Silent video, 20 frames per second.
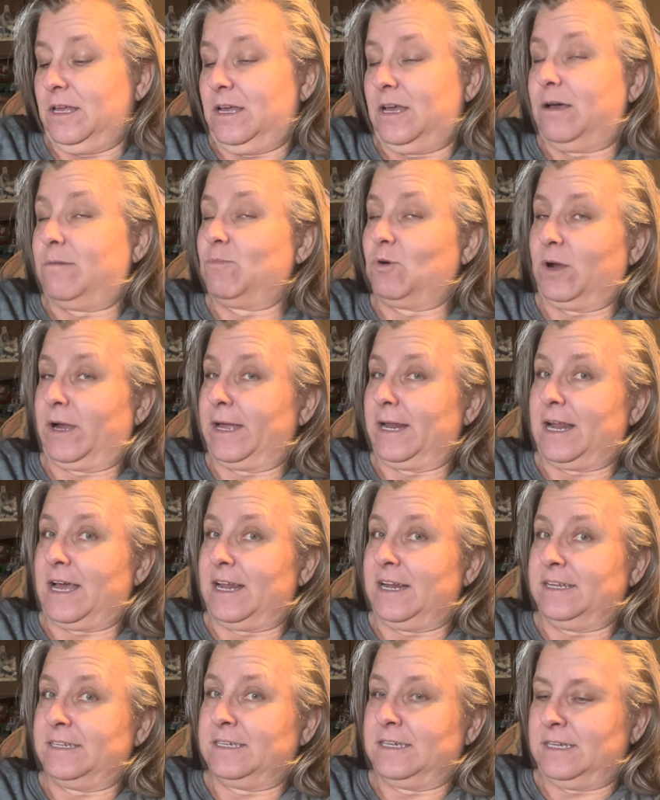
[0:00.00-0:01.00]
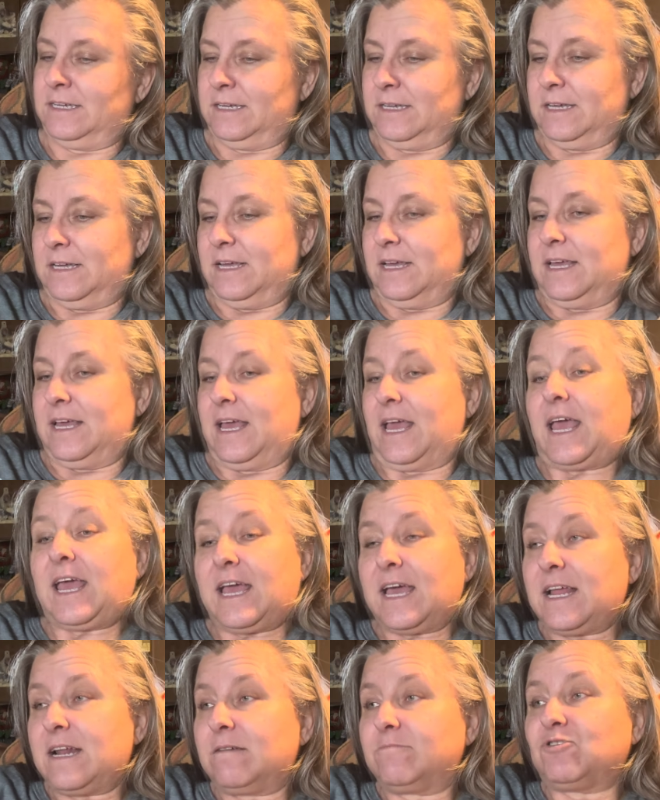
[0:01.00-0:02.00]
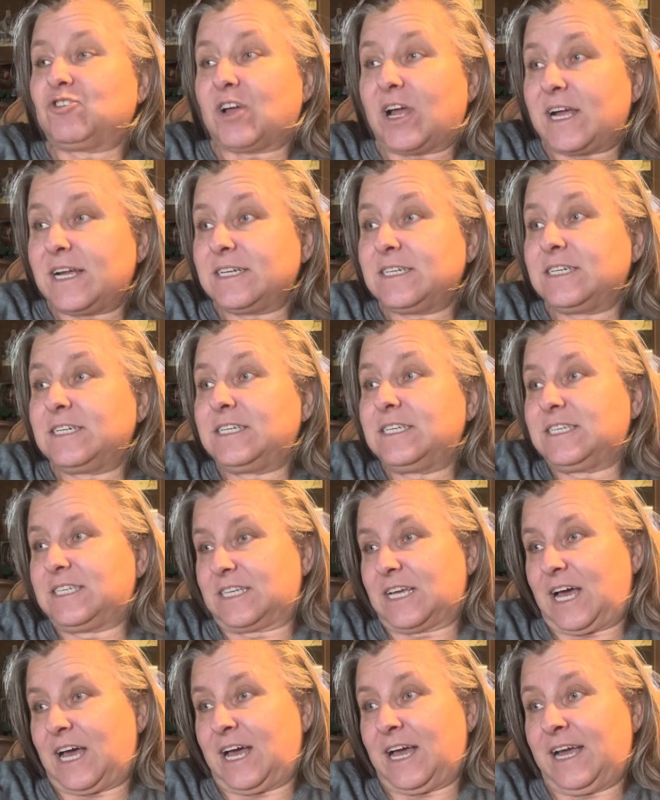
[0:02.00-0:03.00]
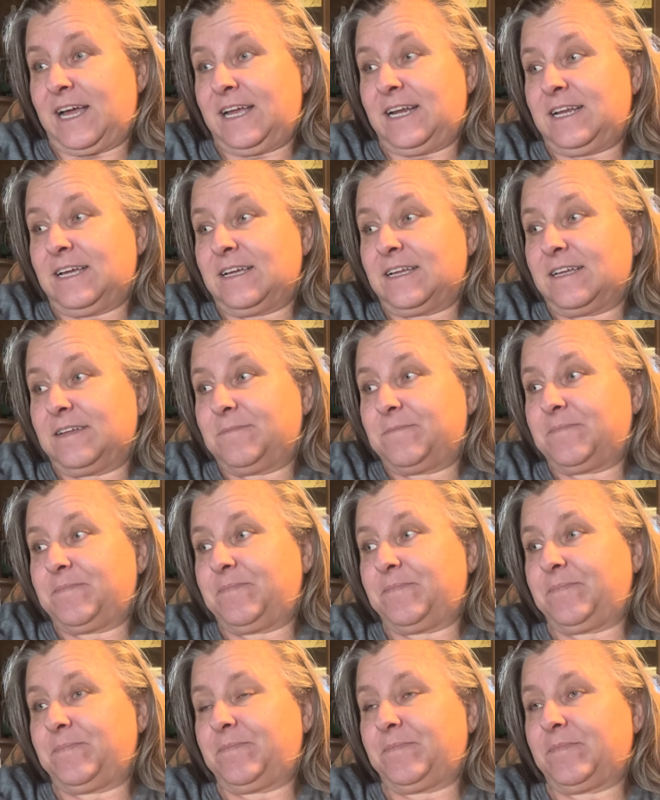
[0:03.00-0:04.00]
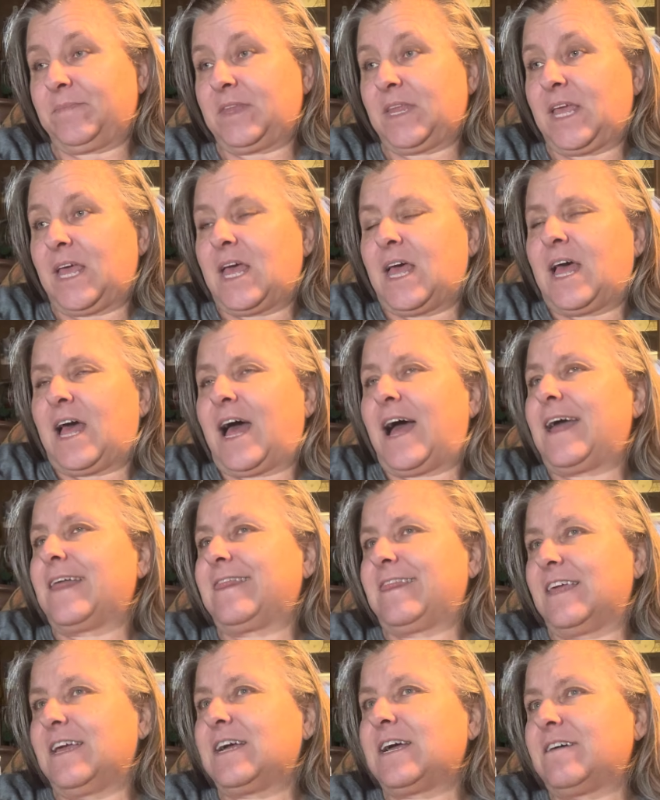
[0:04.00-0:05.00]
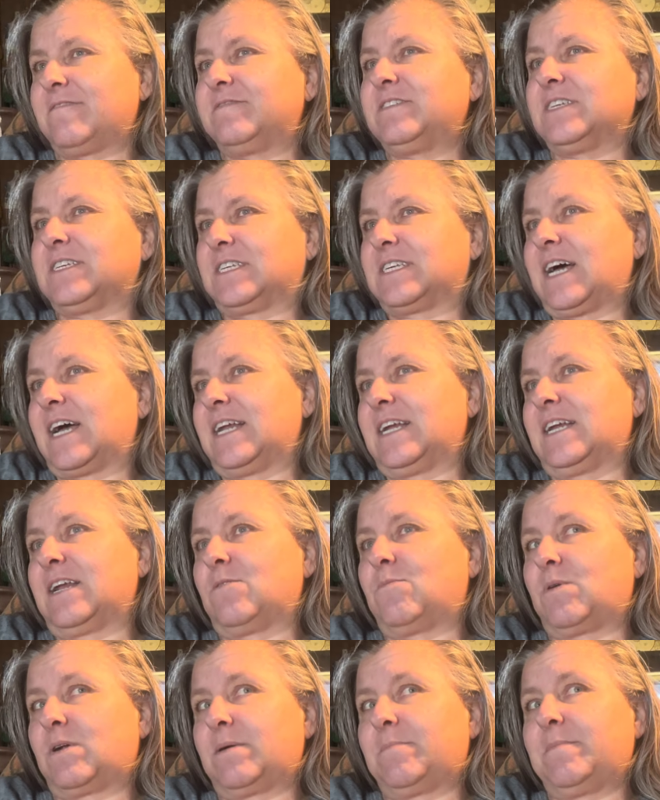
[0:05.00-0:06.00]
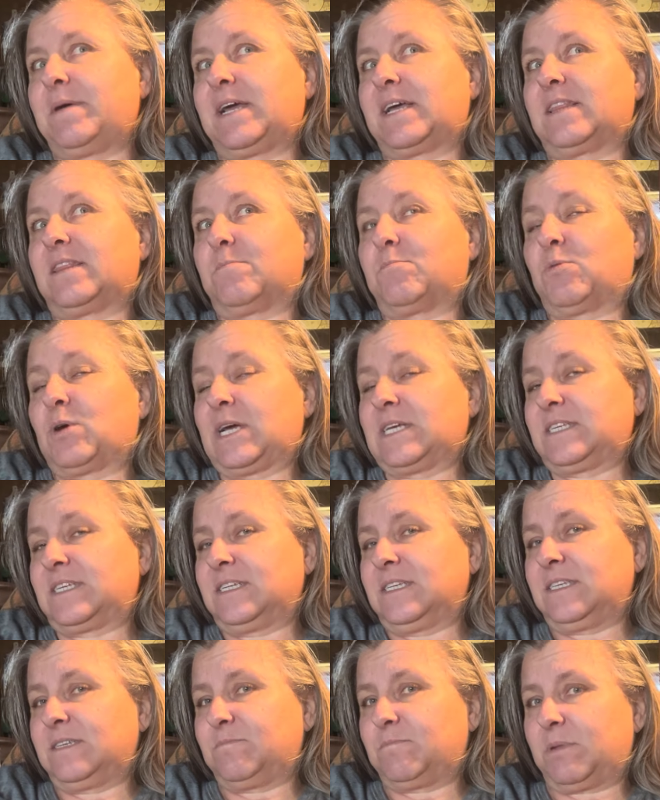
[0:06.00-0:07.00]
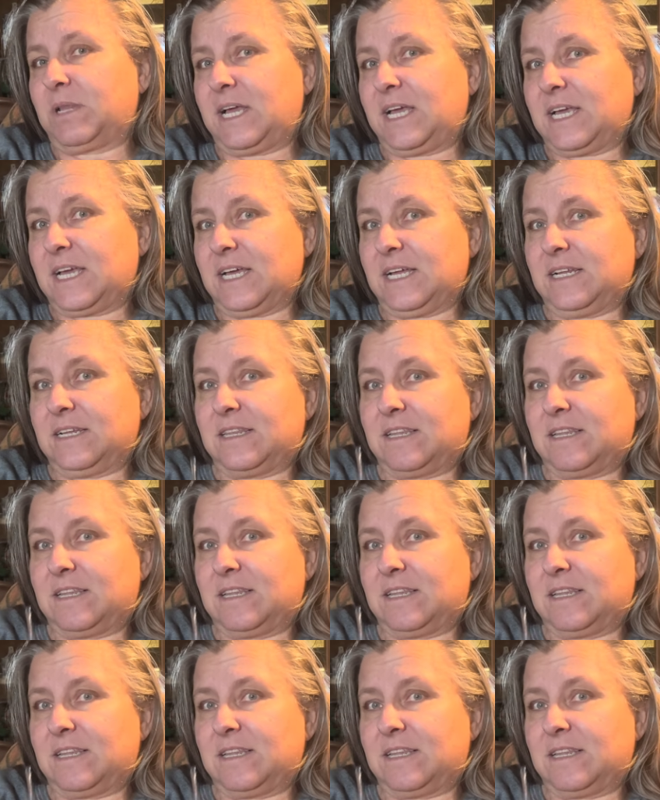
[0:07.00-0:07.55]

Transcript: I'm working on it. And I'm trying to decide. I think I've decided I want to make the presents blanket.